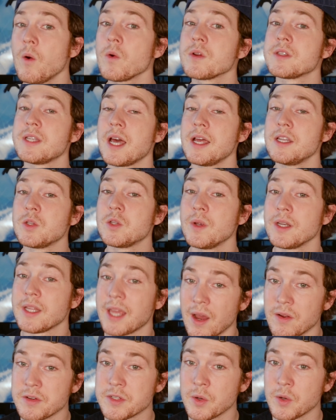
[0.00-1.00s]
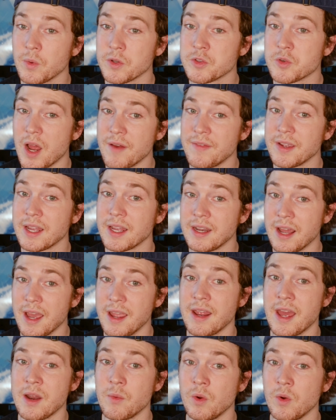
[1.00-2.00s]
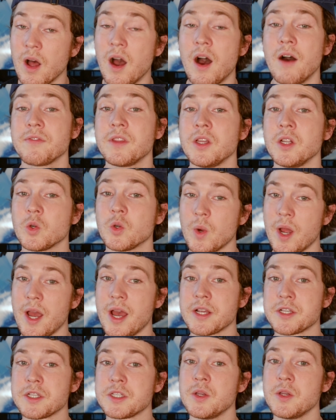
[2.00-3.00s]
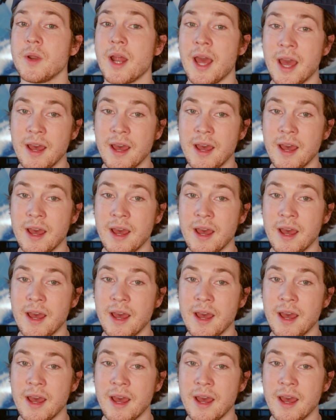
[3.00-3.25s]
Folks tend to encounter it while driving at night and will often crash soon